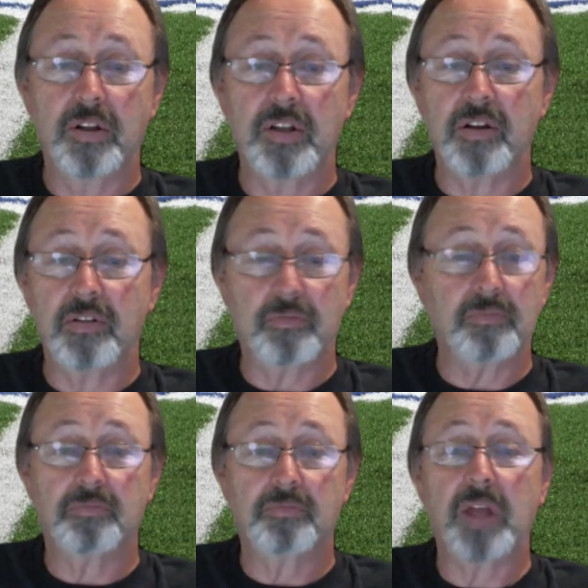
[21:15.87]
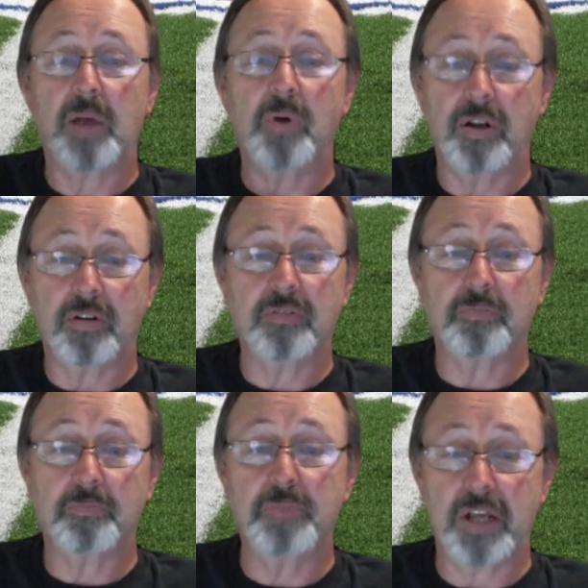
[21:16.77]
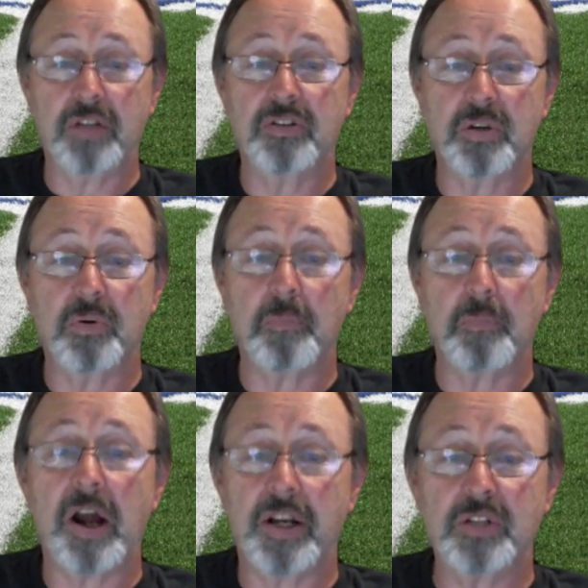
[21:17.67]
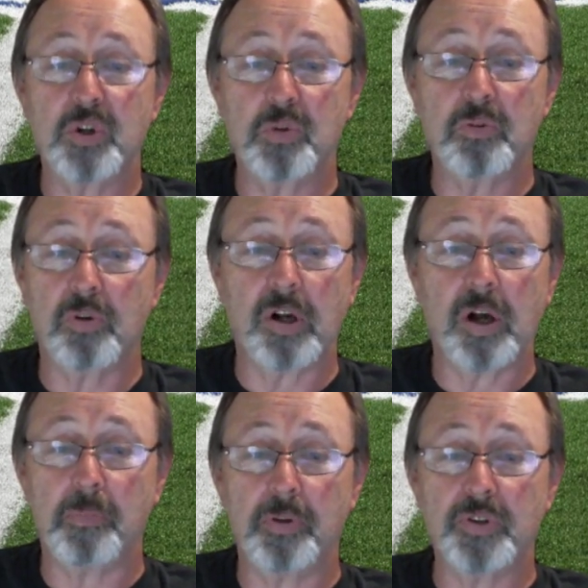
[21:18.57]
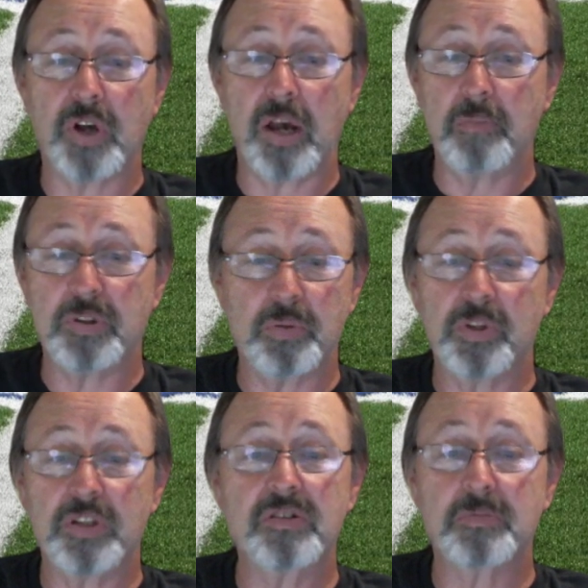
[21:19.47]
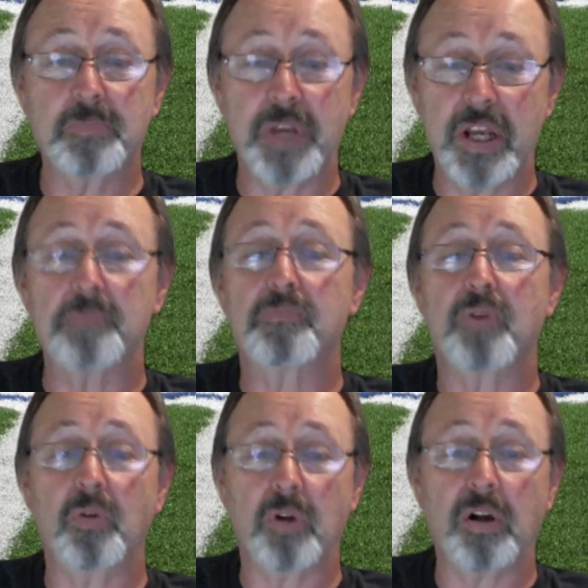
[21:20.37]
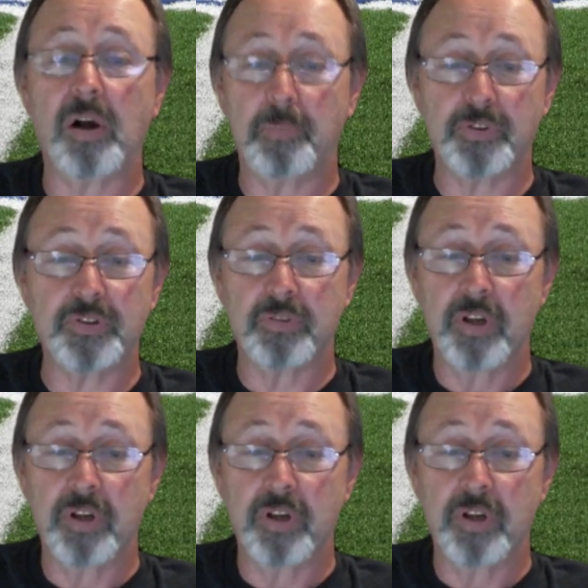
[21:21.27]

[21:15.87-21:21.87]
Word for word: They, they went big to Amani Toomer a couple times, and with his speed, he broke a couple.